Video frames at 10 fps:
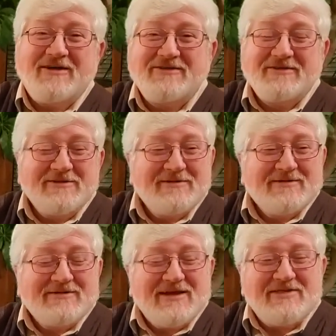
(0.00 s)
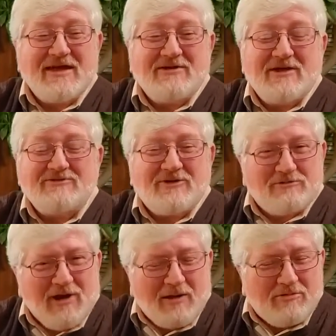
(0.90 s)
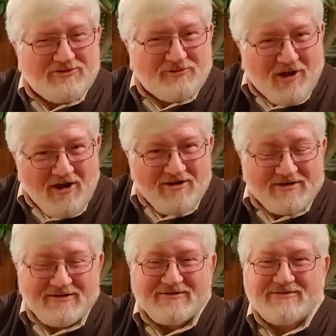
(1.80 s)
And they said, Rob, what's wrong?